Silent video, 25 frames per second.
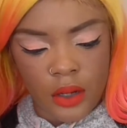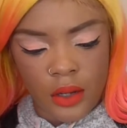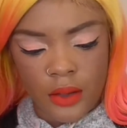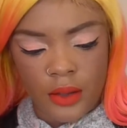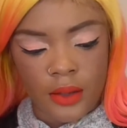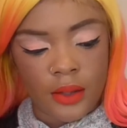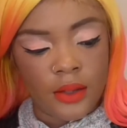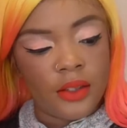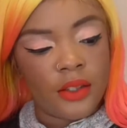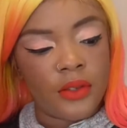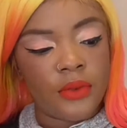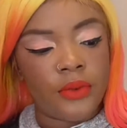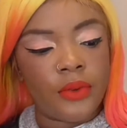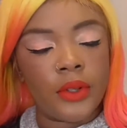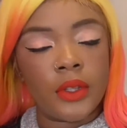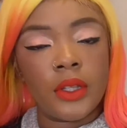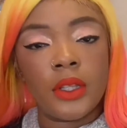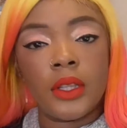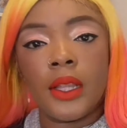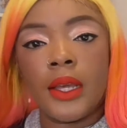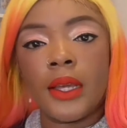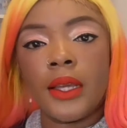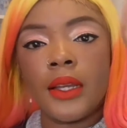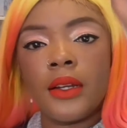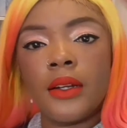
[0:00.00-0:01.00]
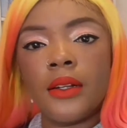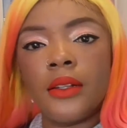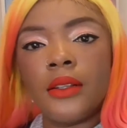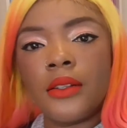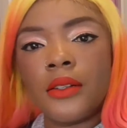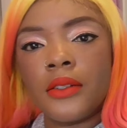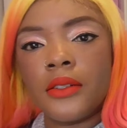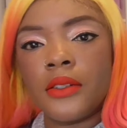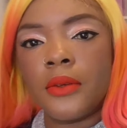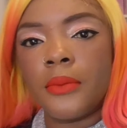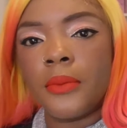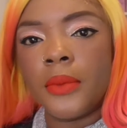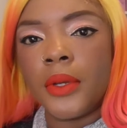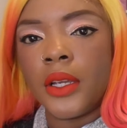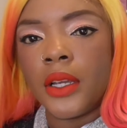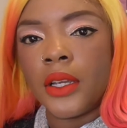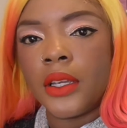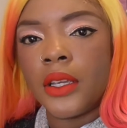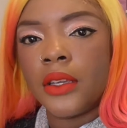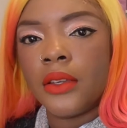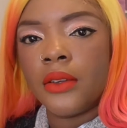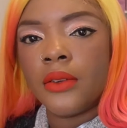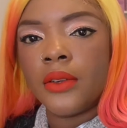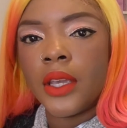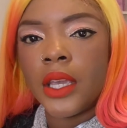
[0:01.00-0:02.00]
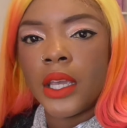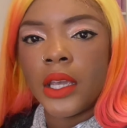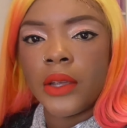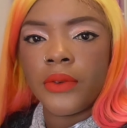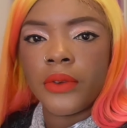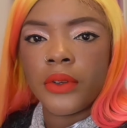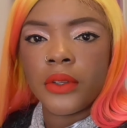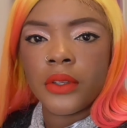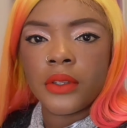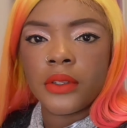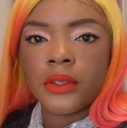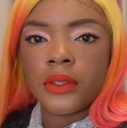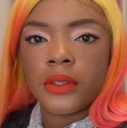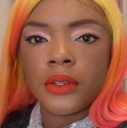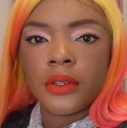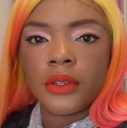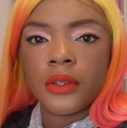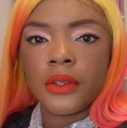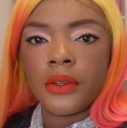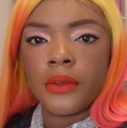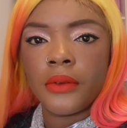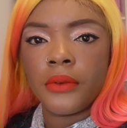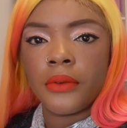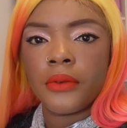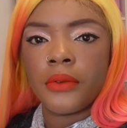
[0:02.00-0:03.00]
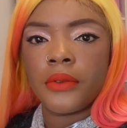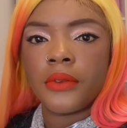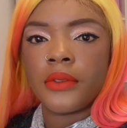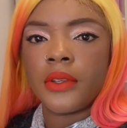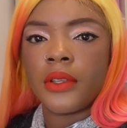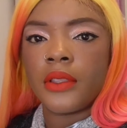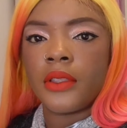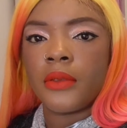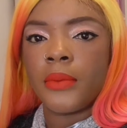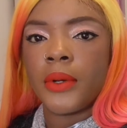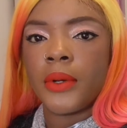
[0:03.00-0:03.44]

These are really light colors on me. You can't really see it. It's at the